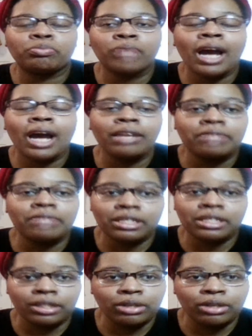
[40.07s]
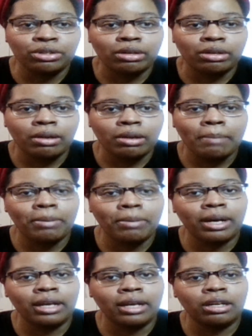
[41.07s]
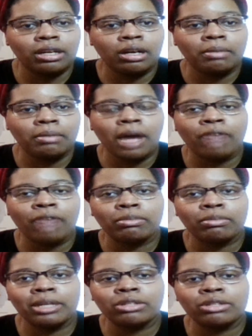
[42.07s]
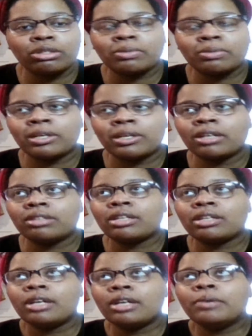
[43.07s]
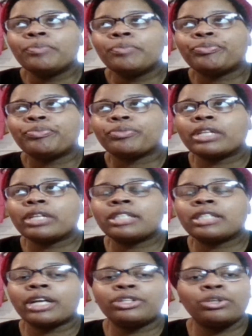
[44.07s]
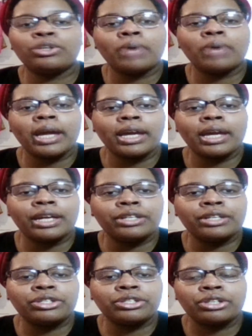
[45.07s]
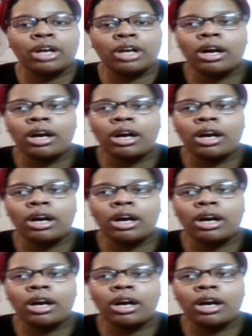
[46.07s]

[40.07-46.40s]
kind of disillusioned by affirmations because it's like new age,